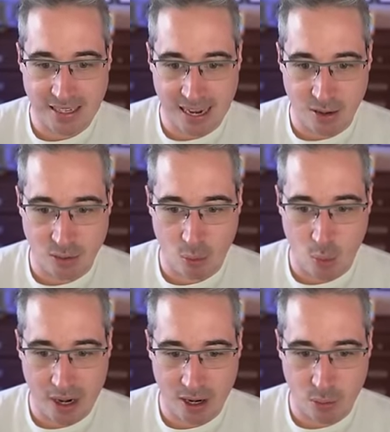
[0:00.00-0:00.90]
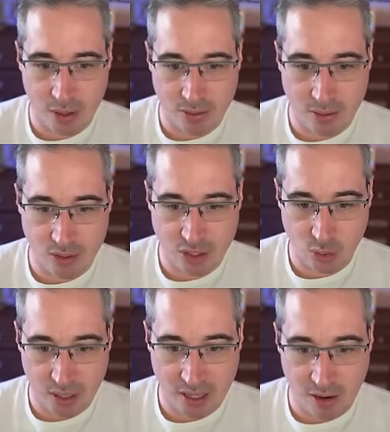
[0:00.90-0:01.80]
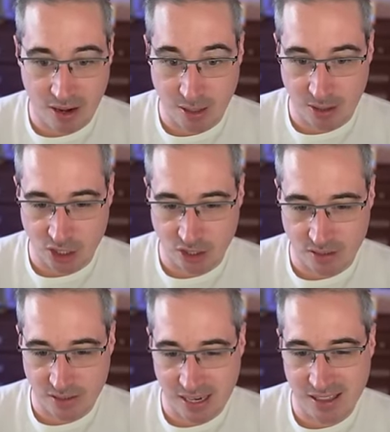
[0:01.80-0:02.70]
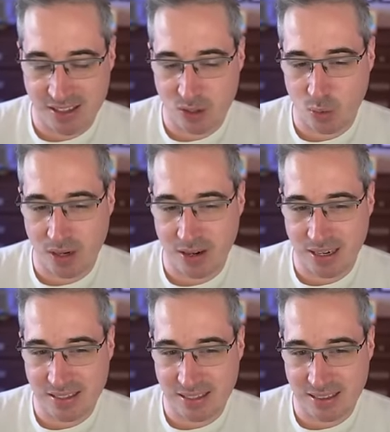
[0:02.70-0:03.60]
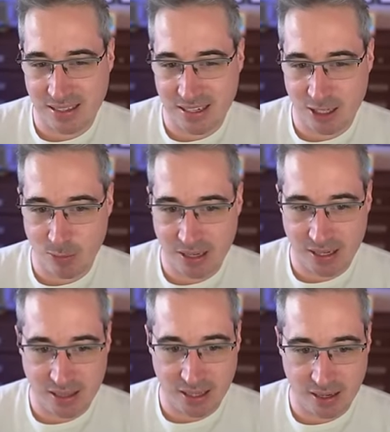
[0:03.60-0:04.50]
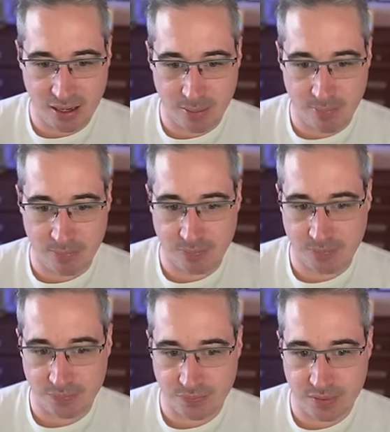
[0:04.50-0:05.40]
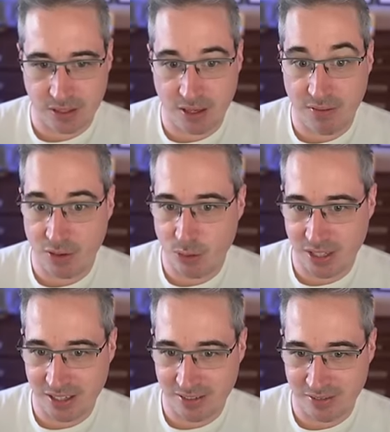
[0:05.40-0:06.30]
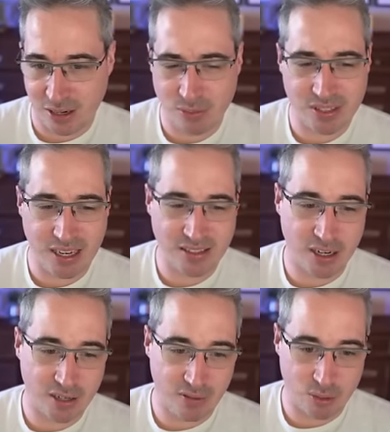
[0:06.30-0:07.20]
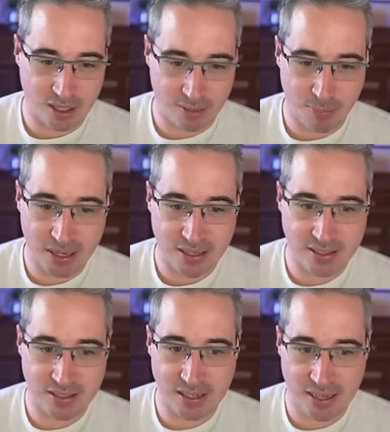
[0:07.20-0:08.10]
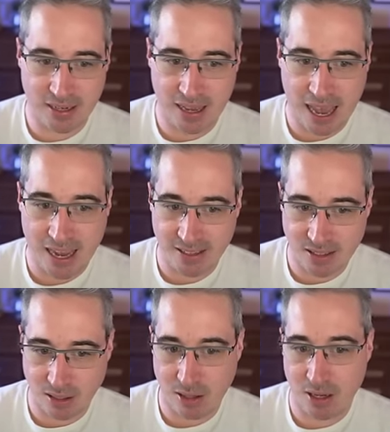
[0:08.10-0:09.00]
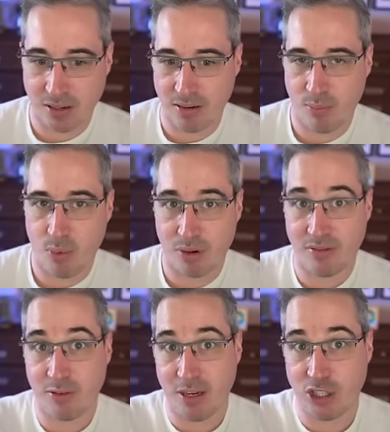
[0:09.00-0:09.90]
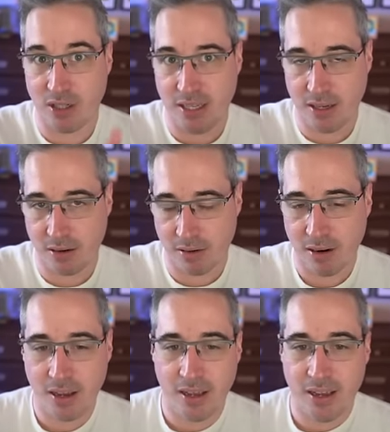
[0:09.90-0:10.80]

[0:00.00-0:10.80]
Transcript: down where we were doing our animations. And this is where it's a little bit confusing. It's not confusing, but it's just, it adds a lot more information here